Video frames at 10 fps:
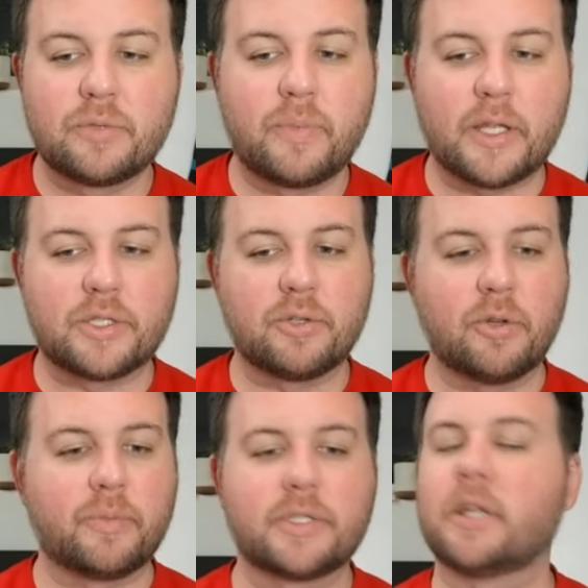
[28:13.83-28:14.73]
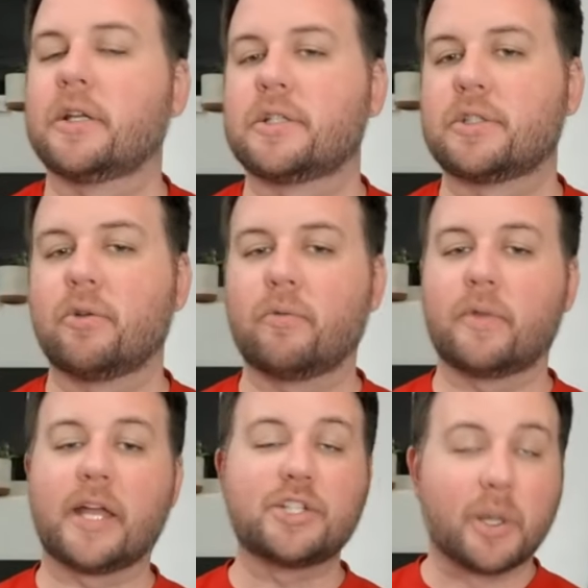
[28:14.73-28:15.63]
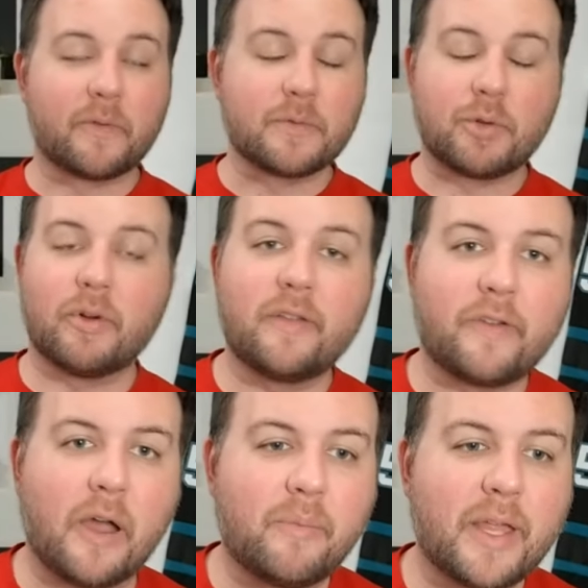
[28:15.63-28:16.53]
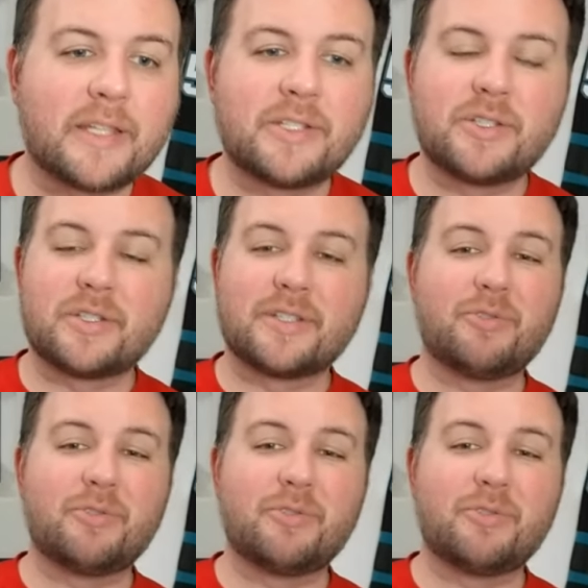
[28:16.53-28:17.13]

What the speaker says: Best shooting percentage. So that jump from 25 best